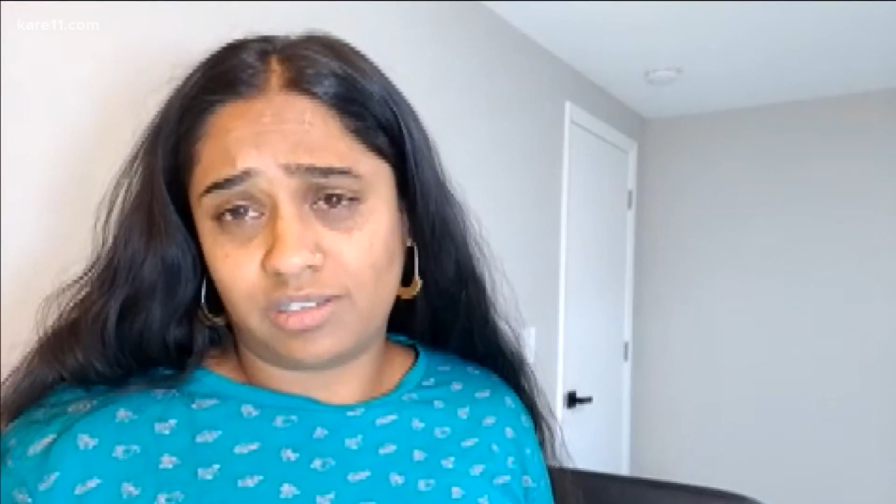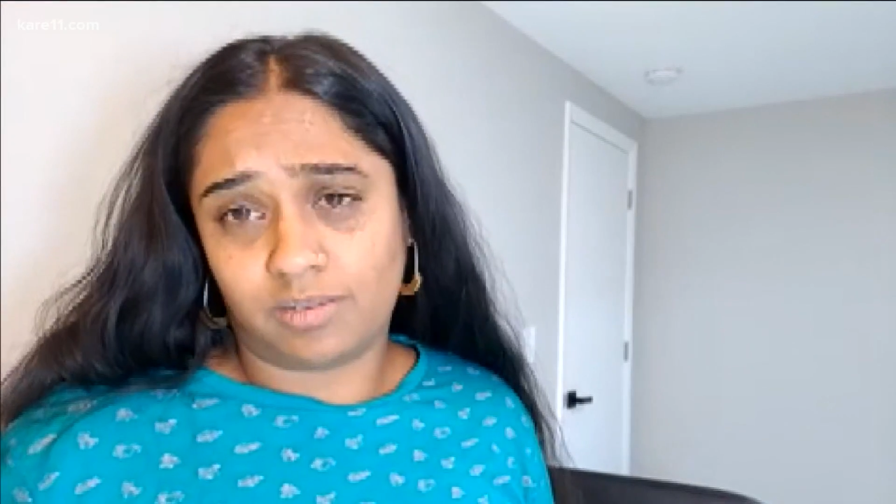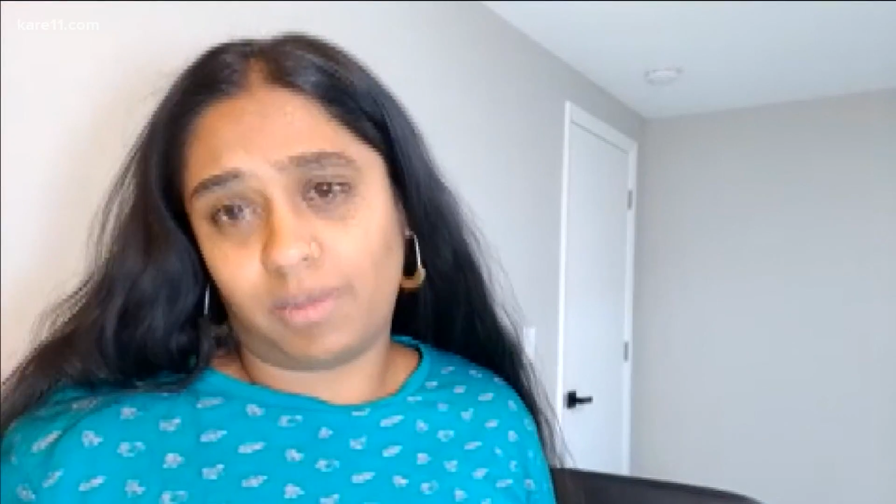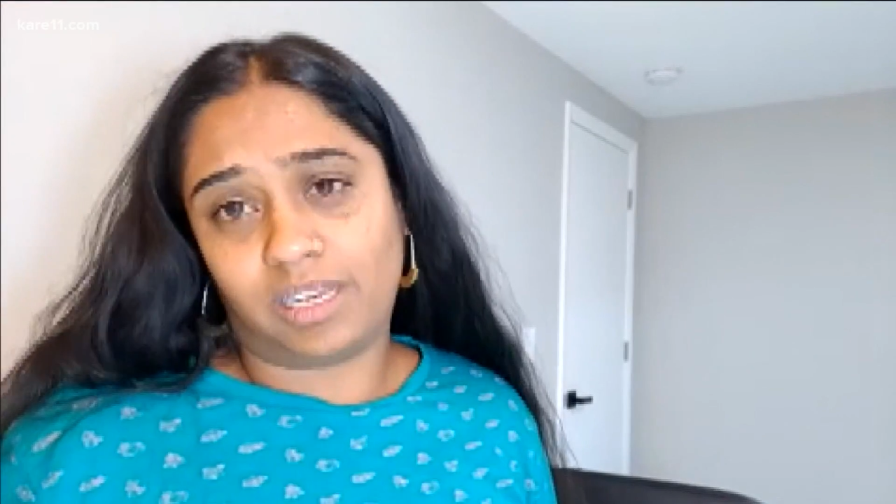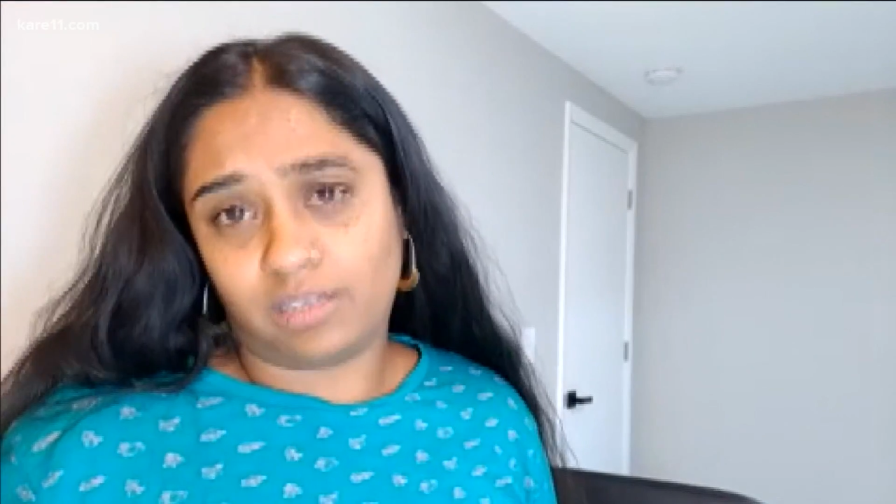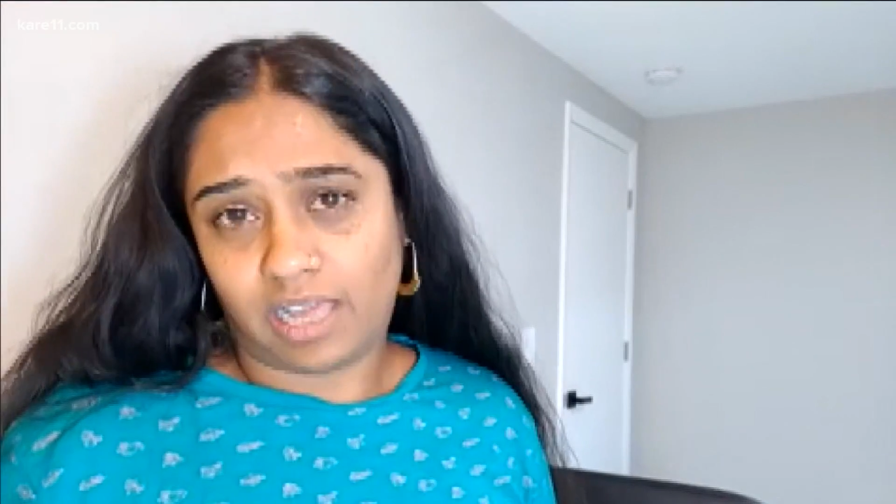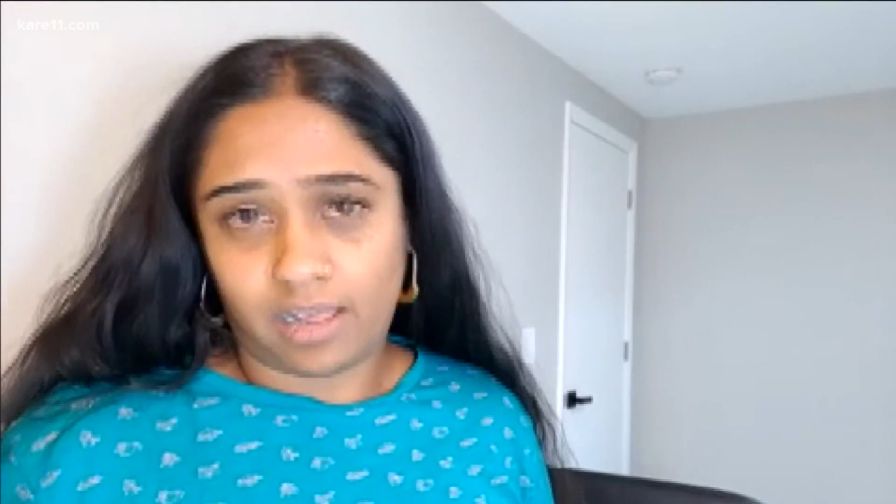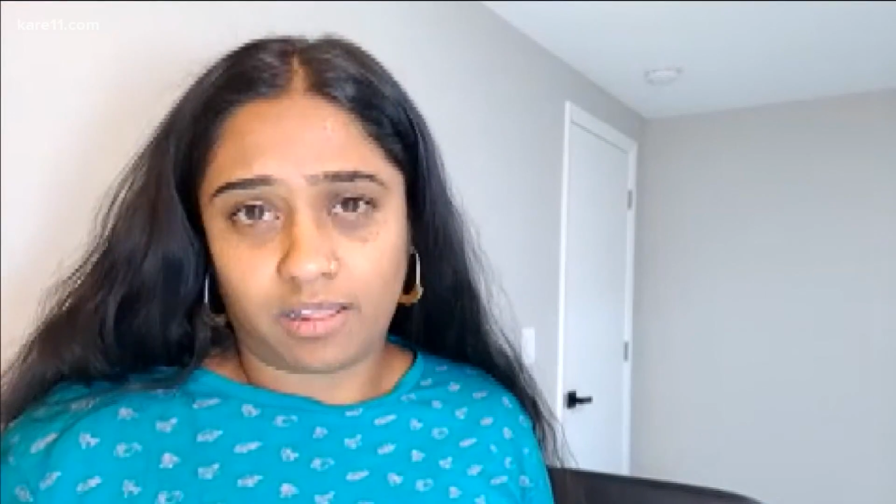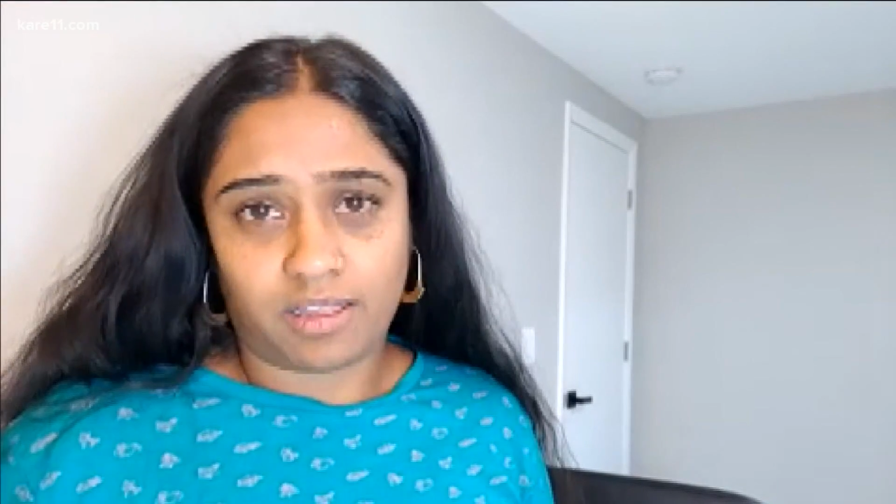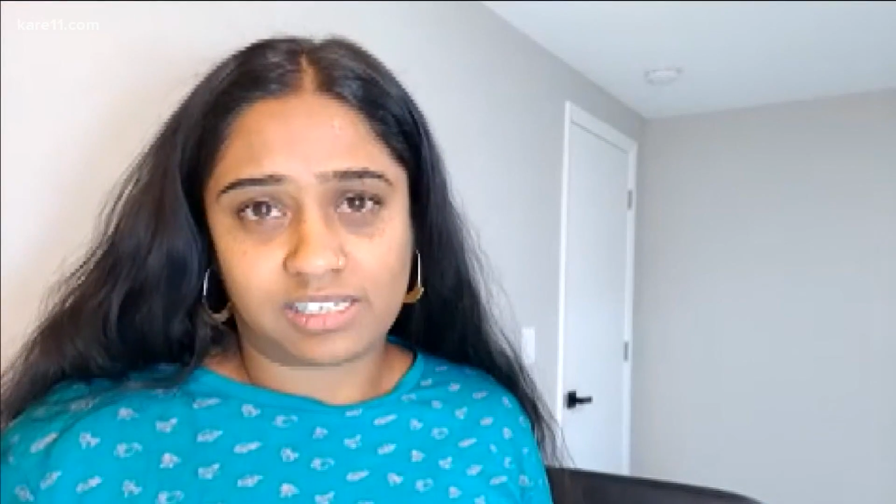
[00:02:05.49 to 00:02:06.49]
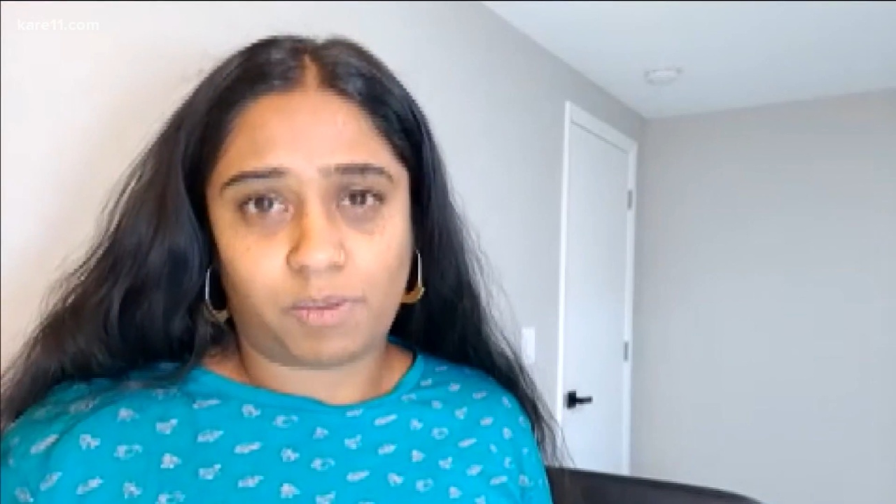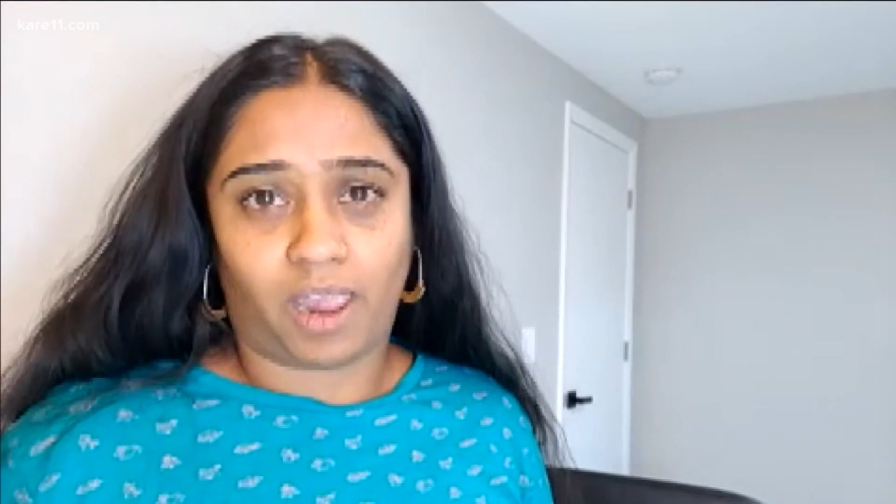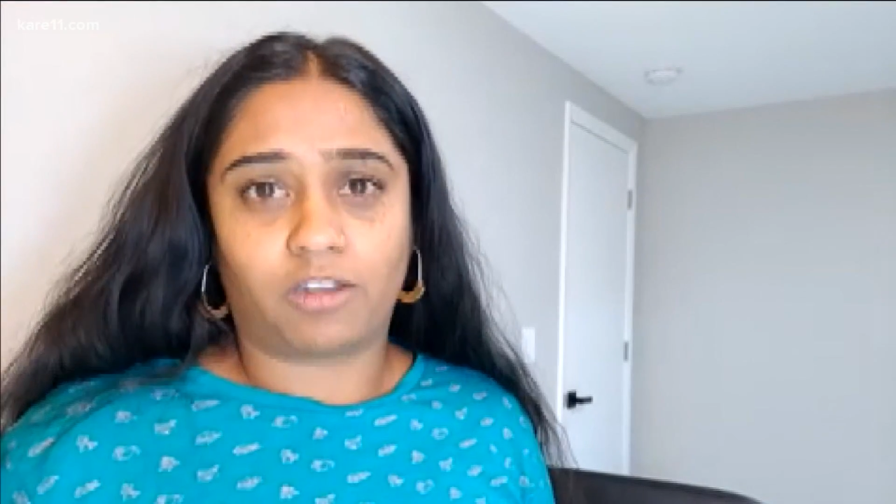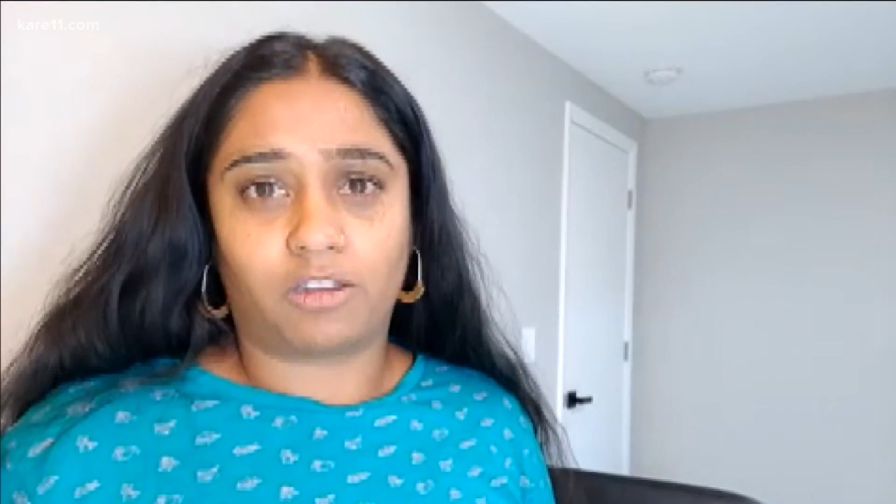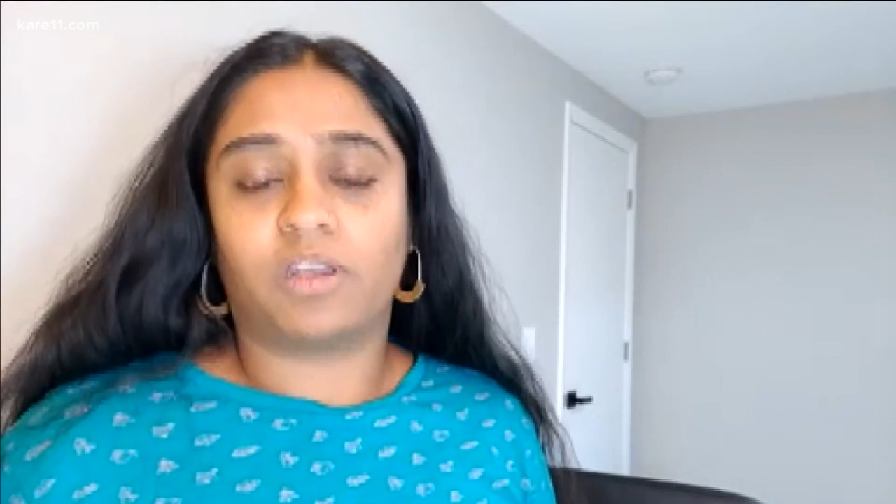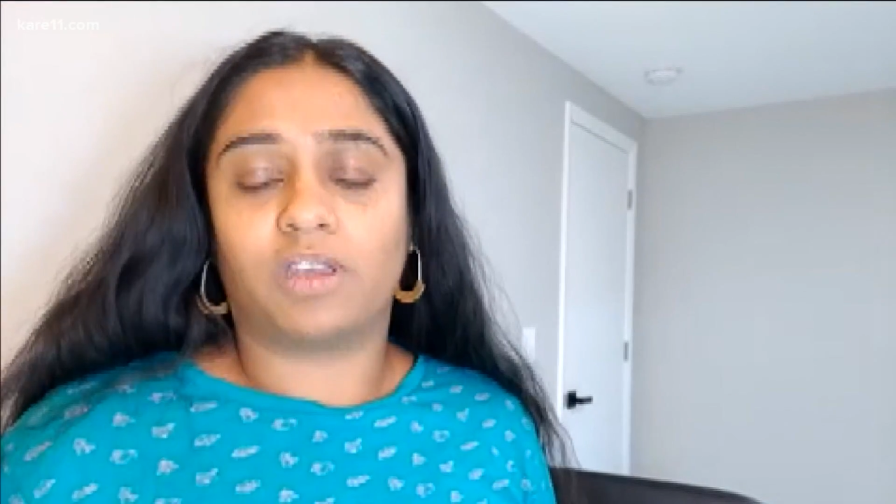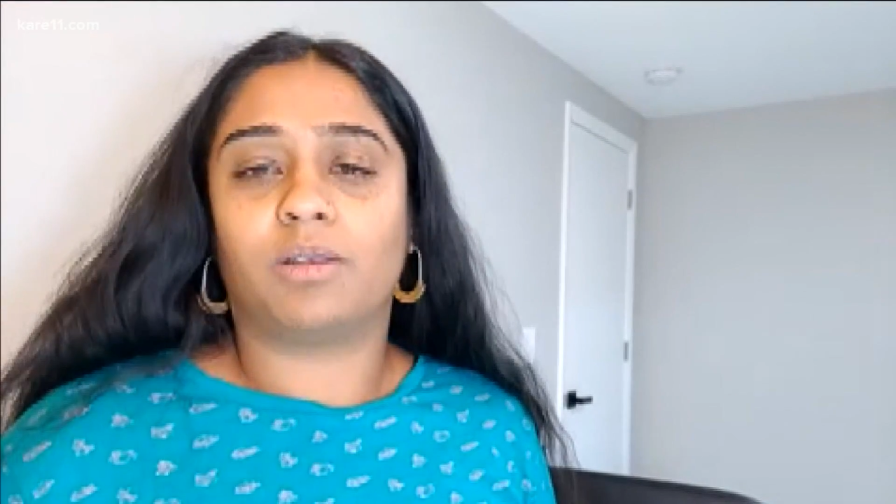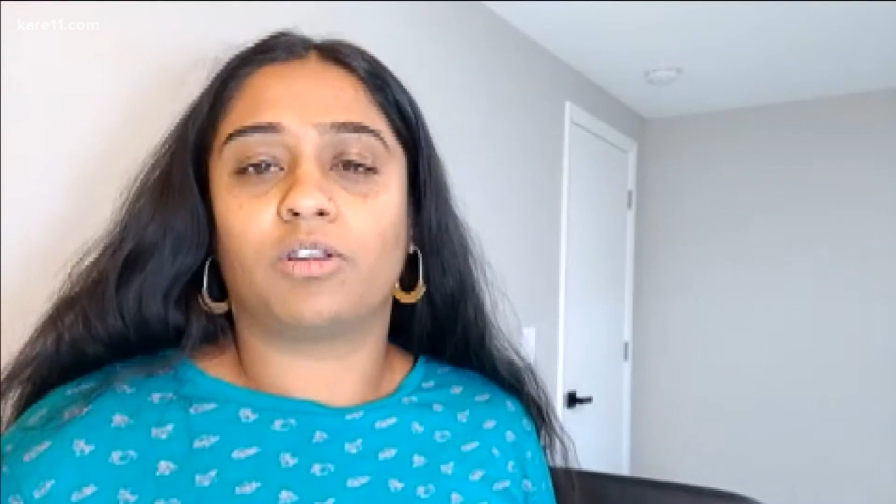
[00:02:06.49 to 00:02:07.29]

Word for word: mental health aspect of it,